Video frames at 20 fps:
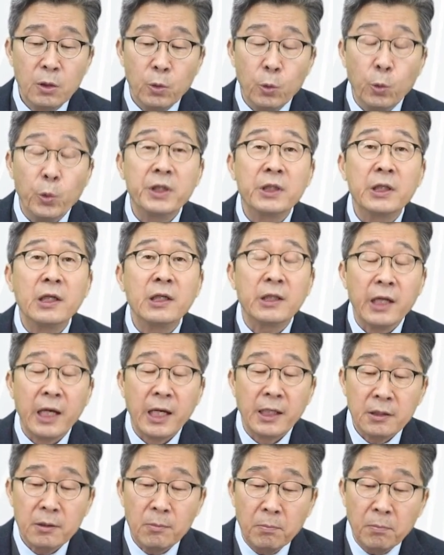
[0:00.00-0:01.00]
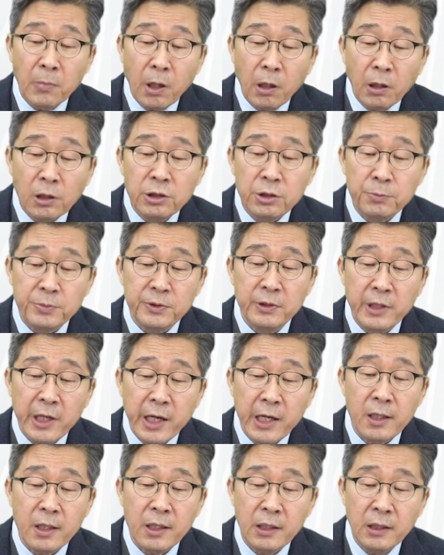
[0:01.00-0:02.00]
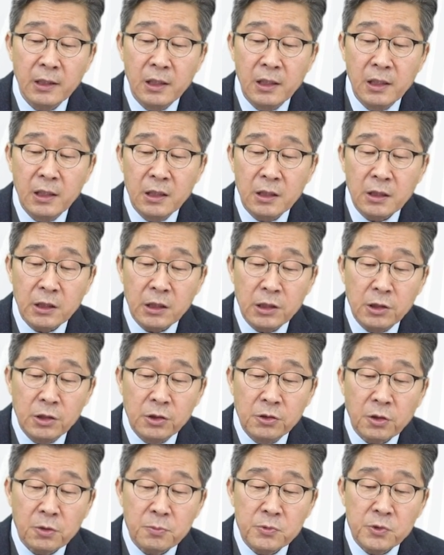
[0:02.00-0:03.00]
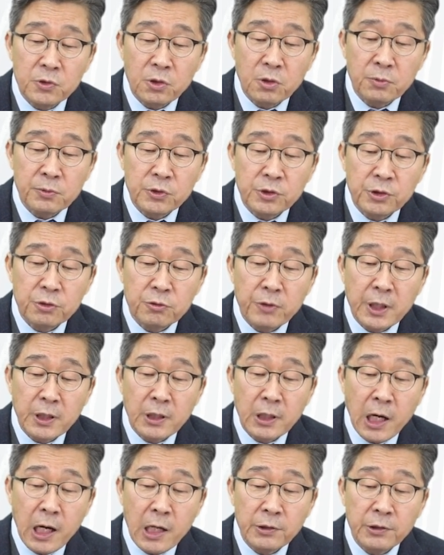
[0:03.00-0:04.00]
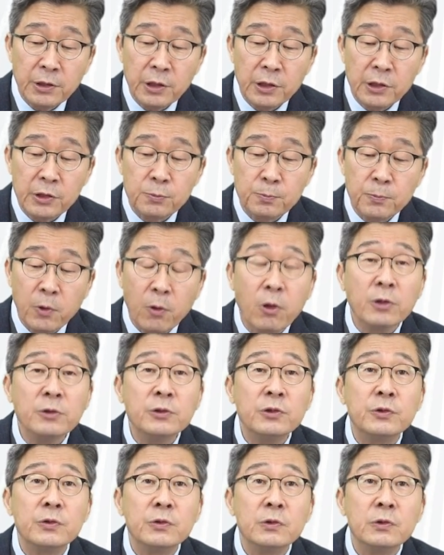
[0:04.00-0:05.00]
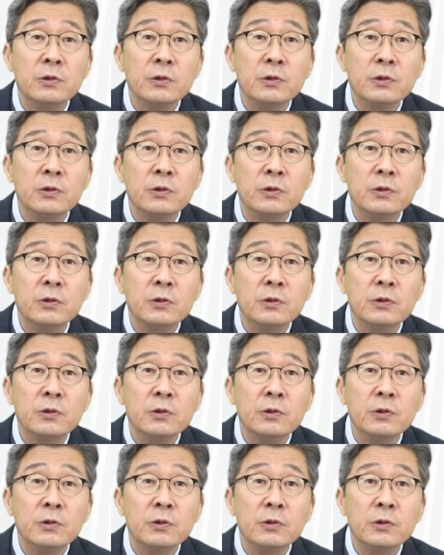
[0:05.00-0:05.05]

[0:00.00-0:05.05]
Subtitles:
we can get multiple data in terms of strain hardening exponent,